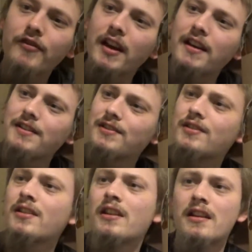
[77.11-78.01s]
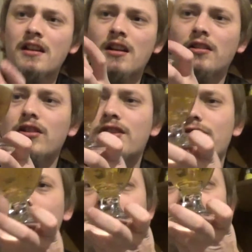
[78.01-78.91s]
Weisse looks
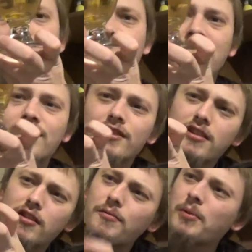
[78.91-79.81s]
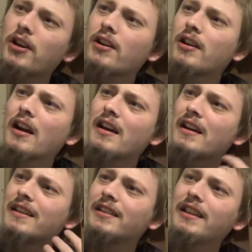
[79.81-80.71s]
really nice.
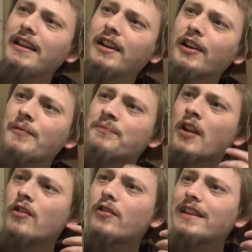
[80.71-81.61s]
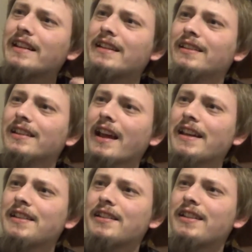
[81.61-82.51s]
Super clear, really
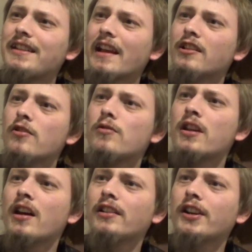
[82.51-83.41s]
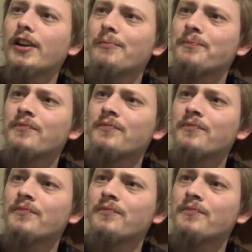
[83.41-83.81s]
light yellow color.